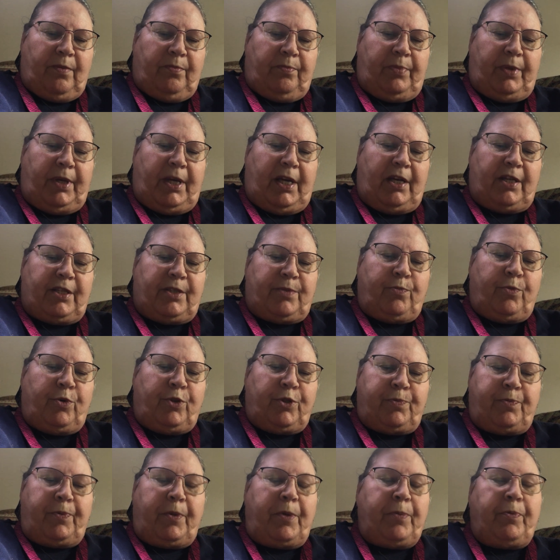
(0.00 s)
Because
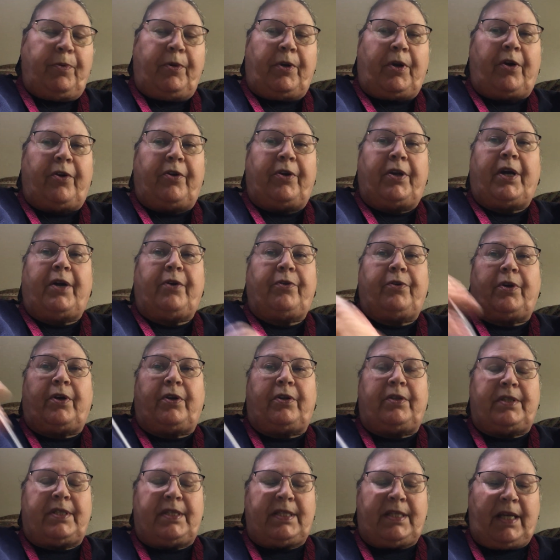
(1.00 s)
most people aren't out
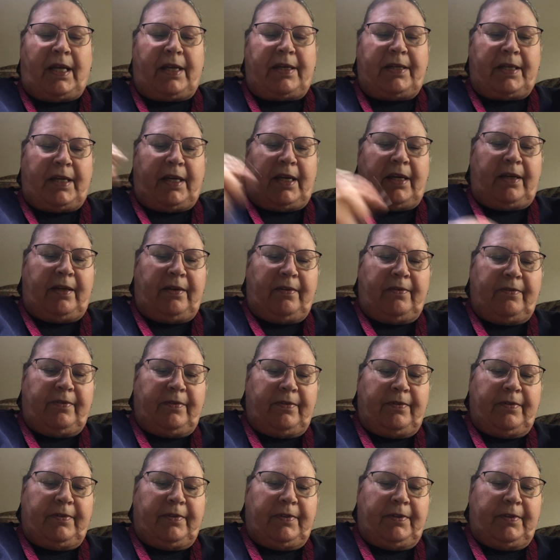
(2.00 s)
on Sunday,
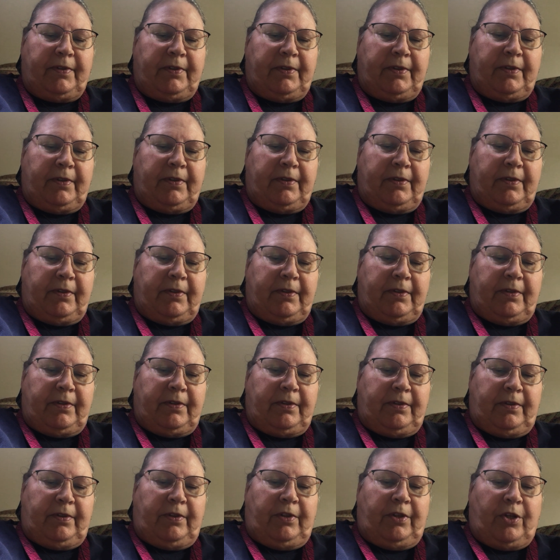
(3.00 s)

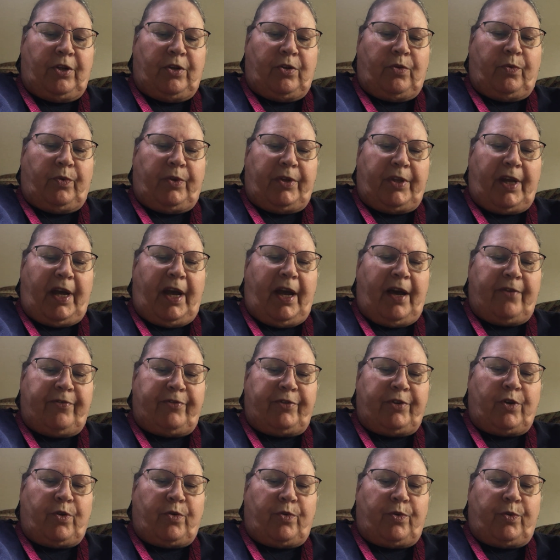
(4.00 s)
where they have
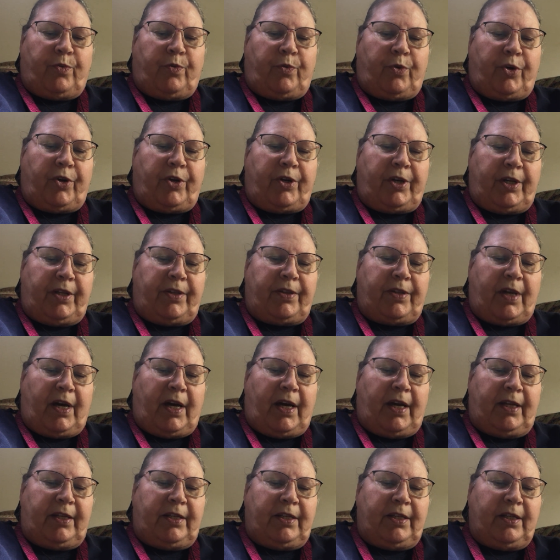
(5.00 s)
to go to work and
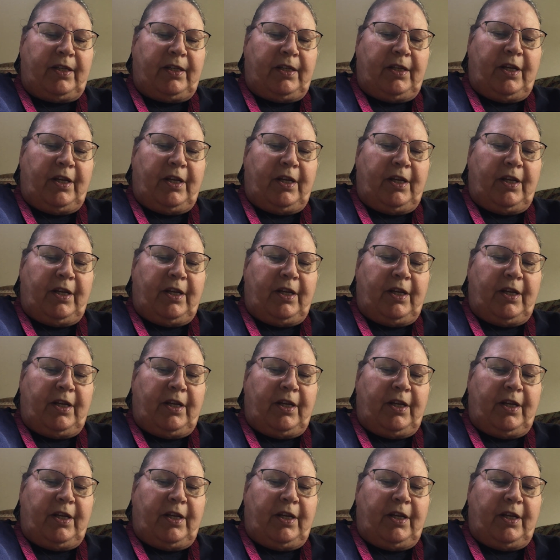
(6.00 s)
that.